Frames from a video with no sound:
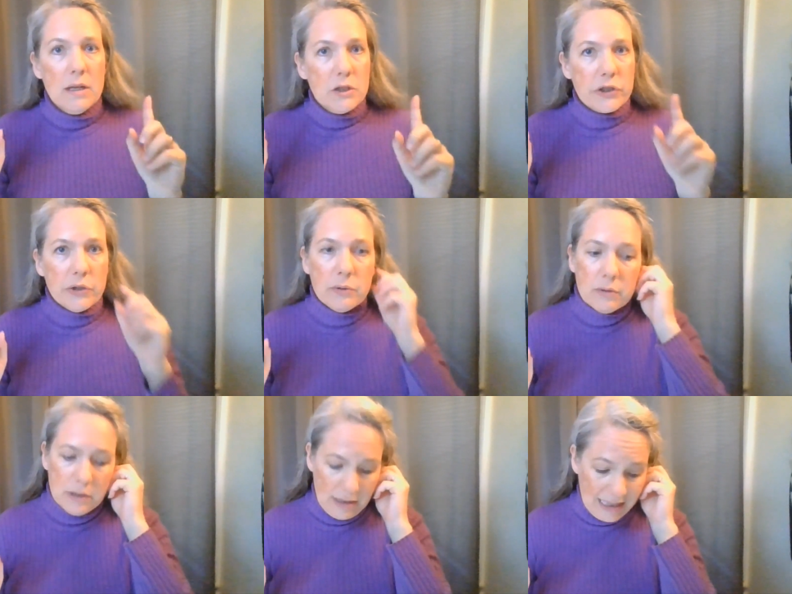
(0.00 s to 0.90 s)
So
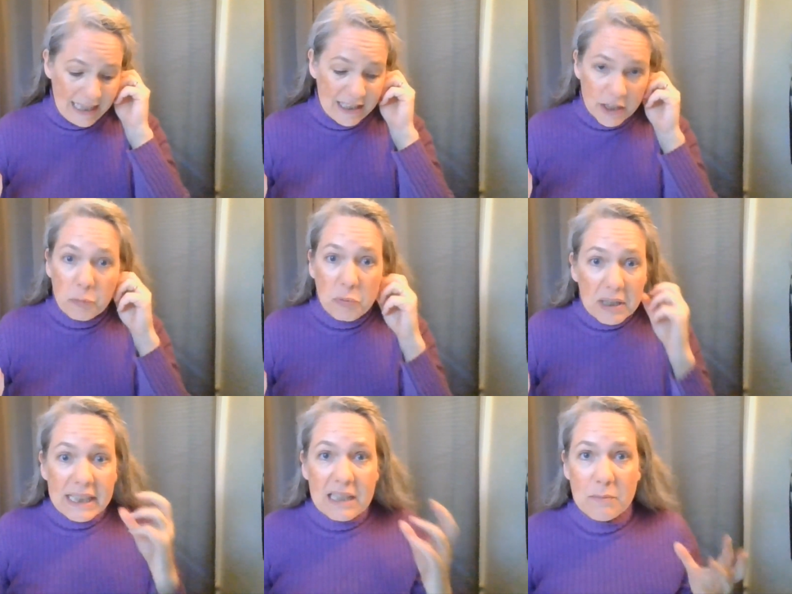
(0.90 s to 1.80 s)
it's a
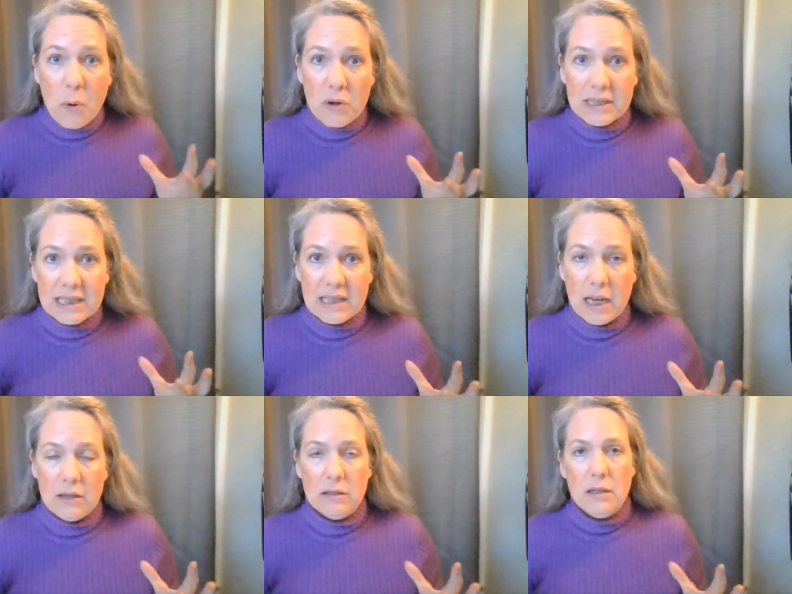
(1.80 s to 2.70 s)
really important
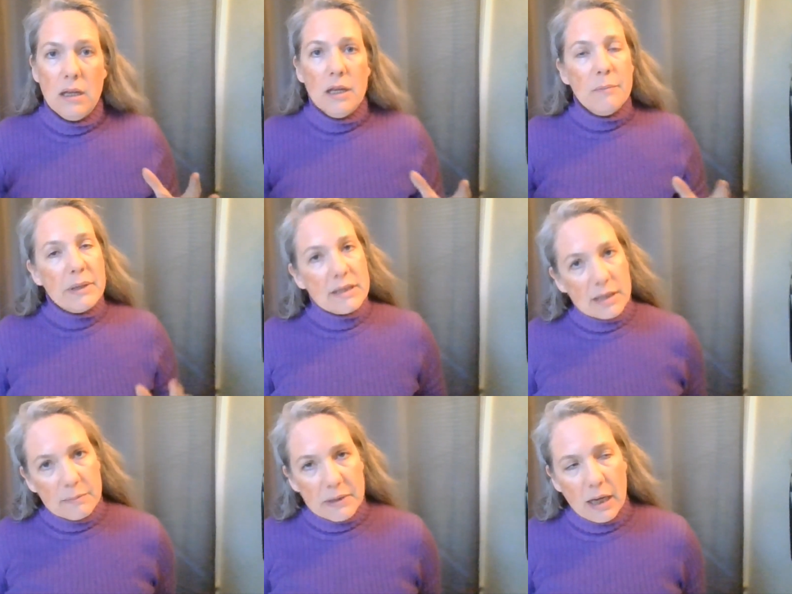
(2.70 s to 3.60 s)
skill, but
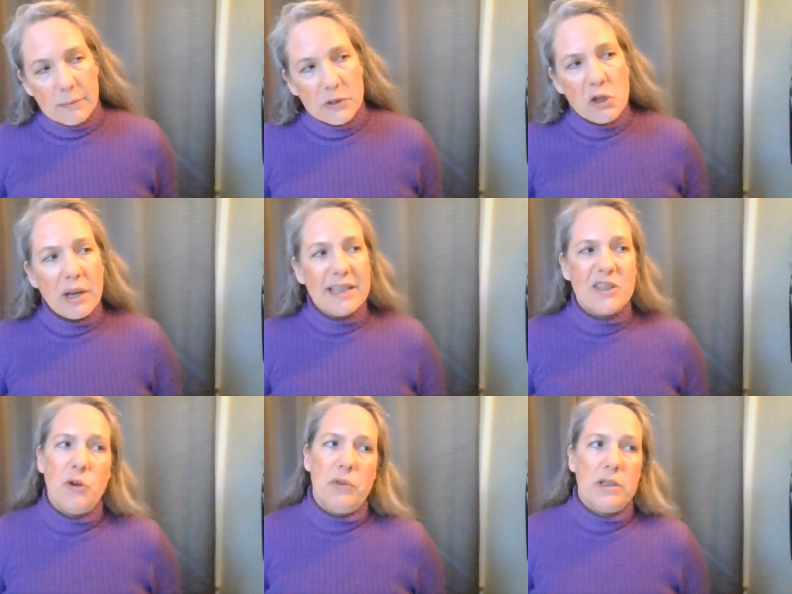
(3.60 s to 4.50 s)
sometimes you guys
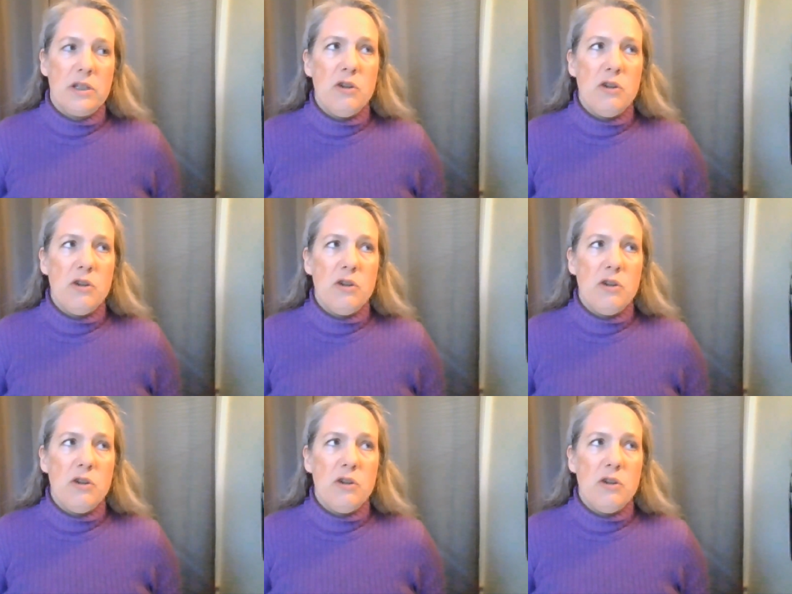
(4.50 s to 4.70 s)
know this.